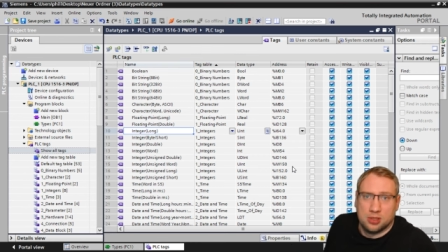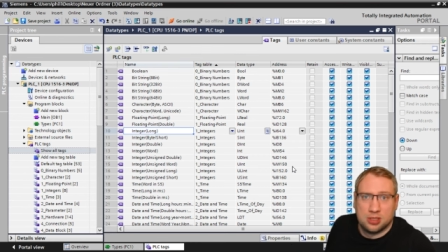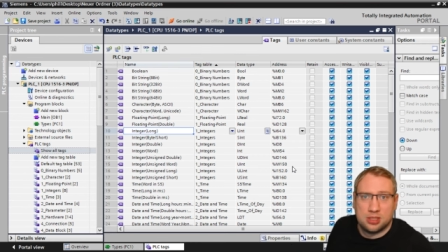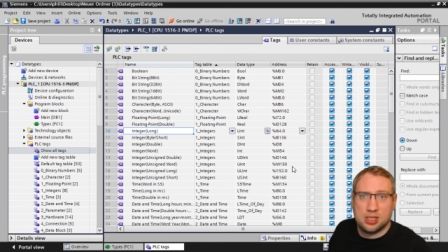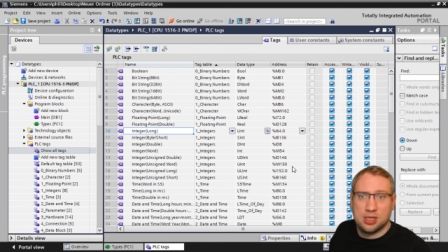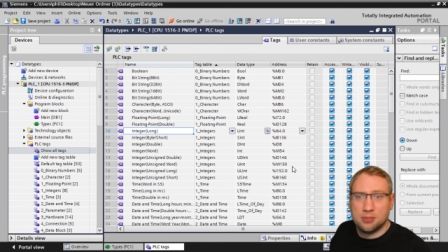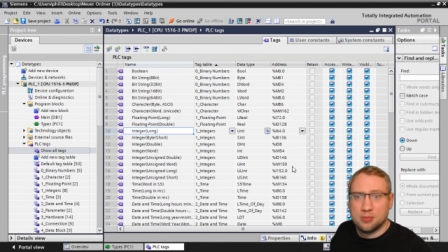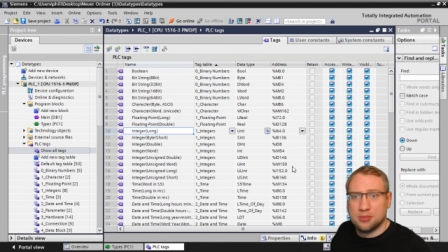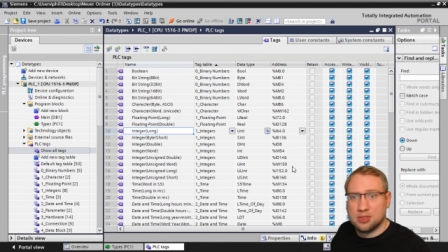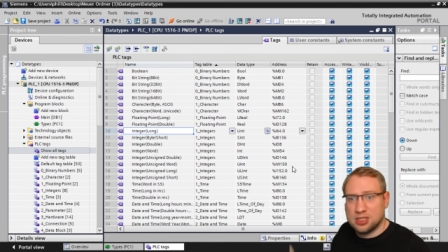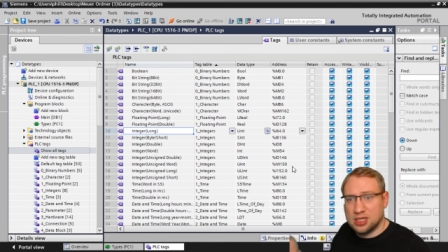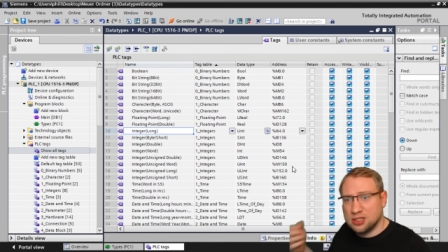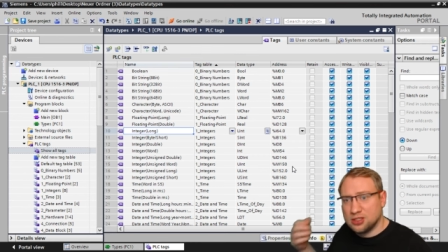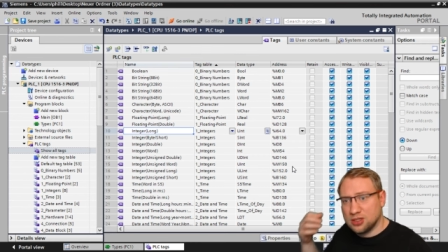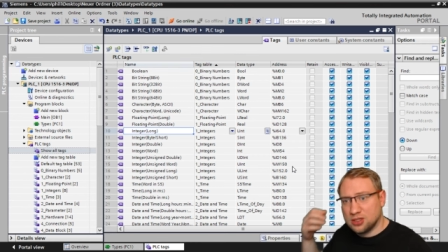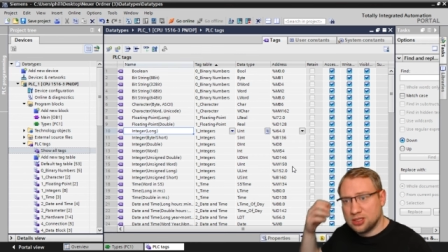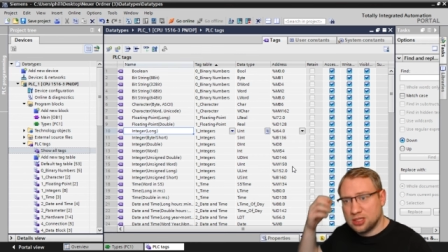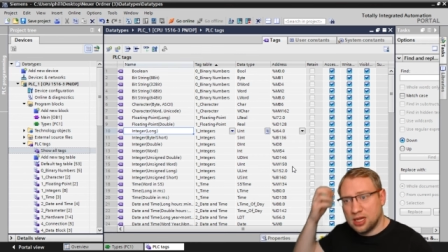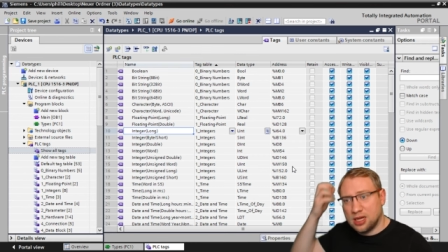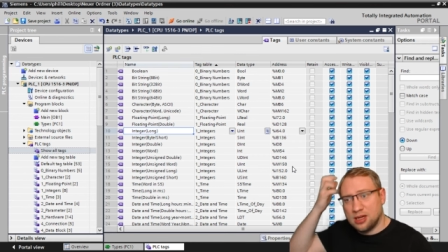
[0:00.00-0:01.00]
Some
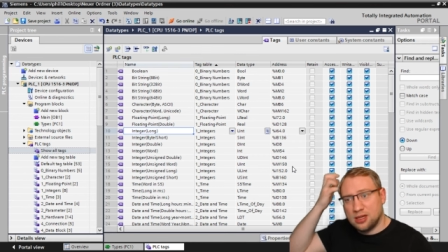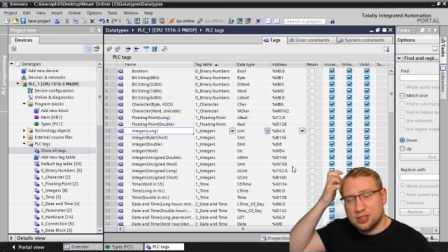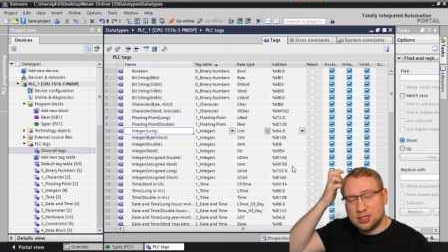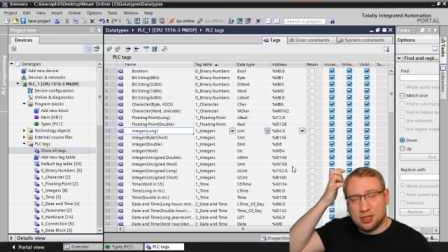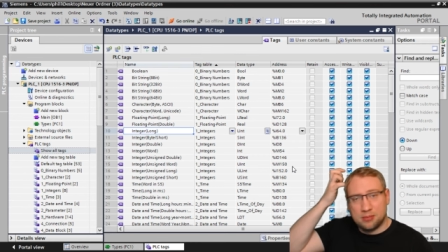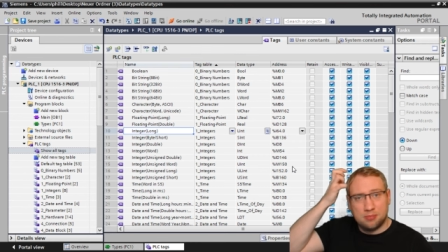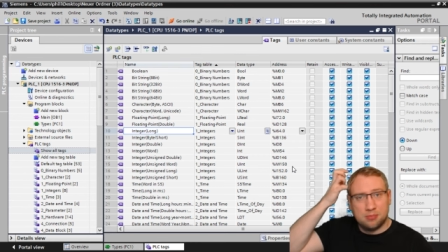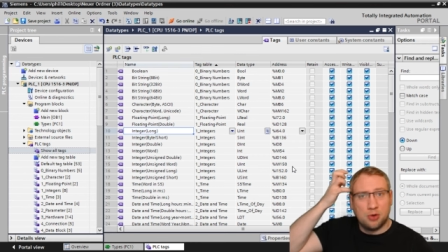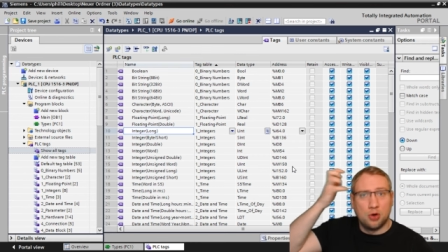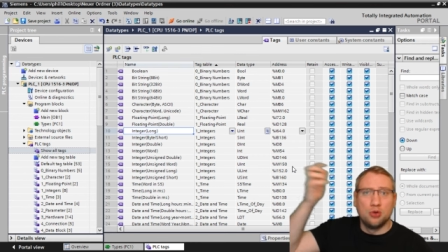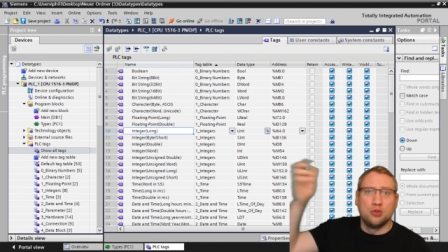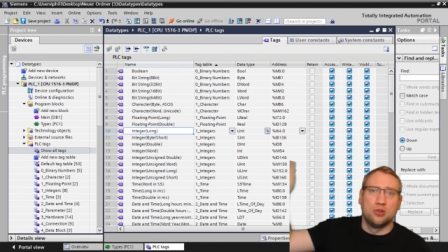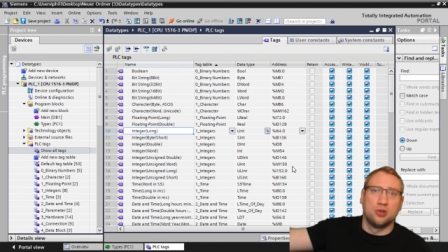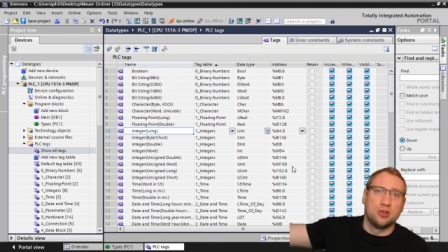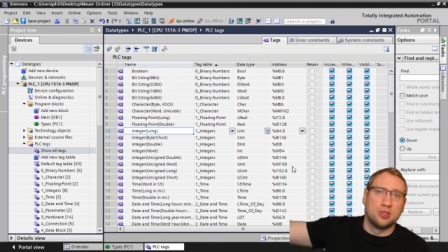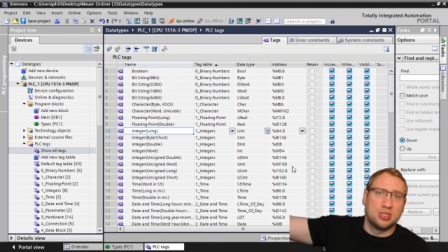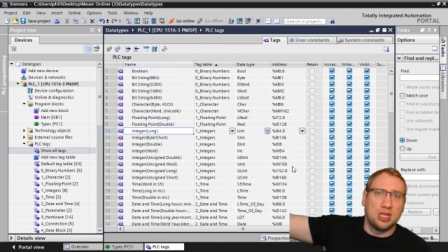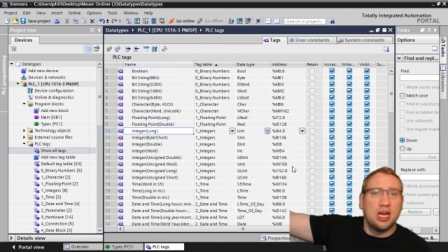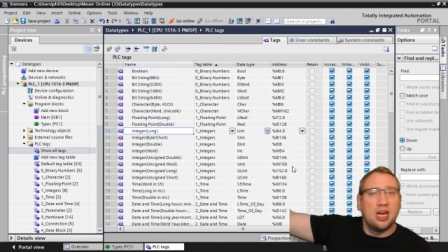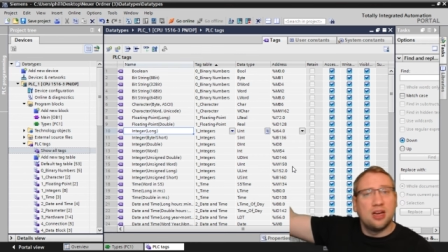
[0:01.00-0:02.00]
sensors have, some
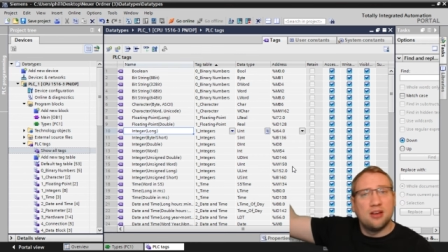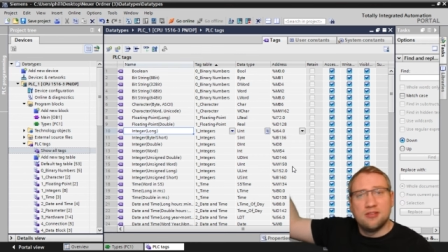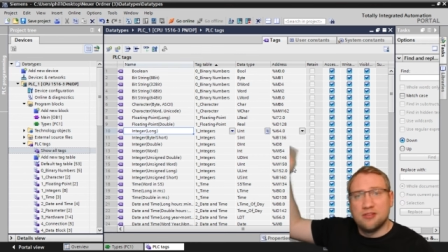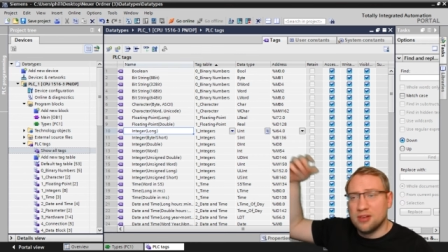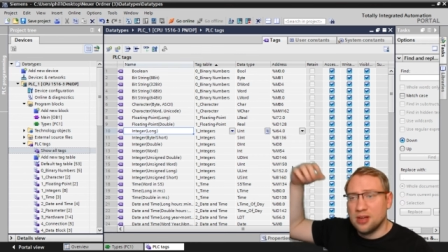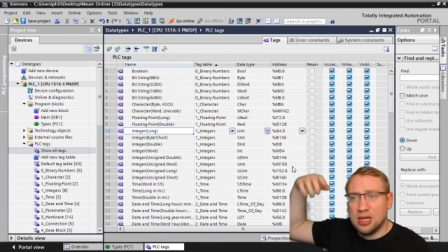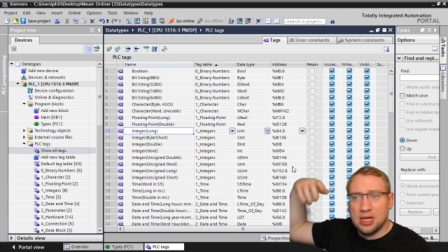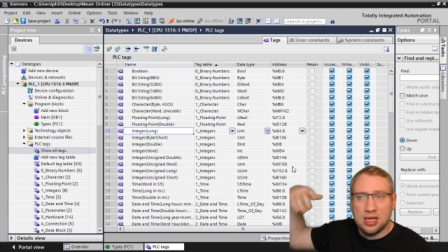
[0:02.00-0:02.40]
motors have